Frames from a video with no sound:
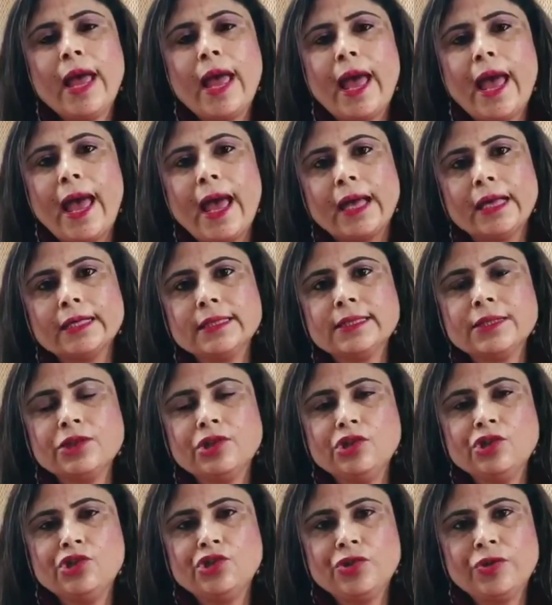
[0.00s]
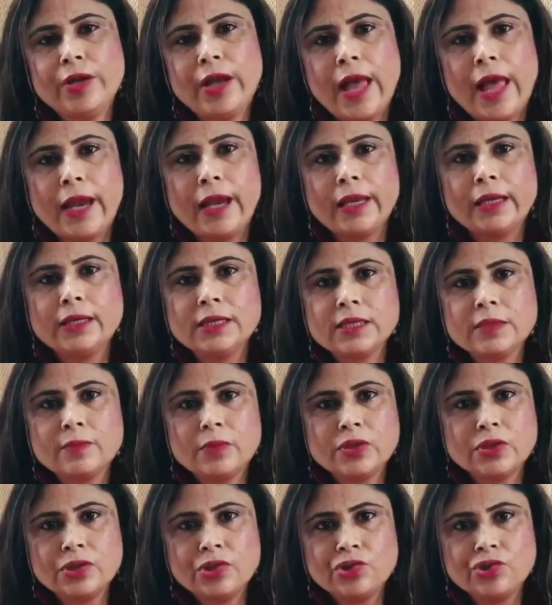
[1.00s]
has genetic
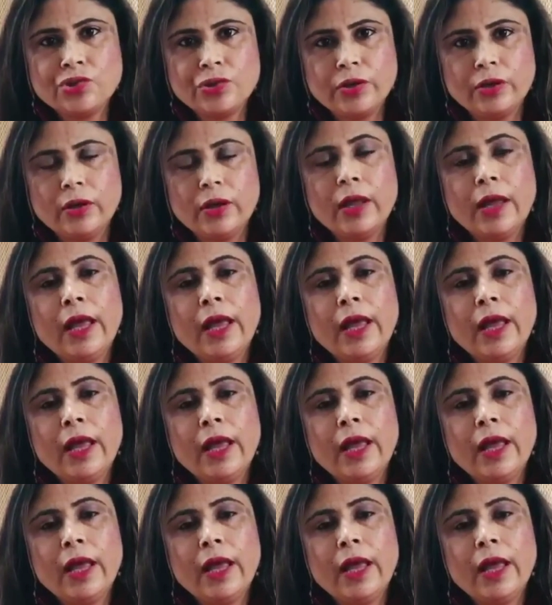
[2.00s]
disposition.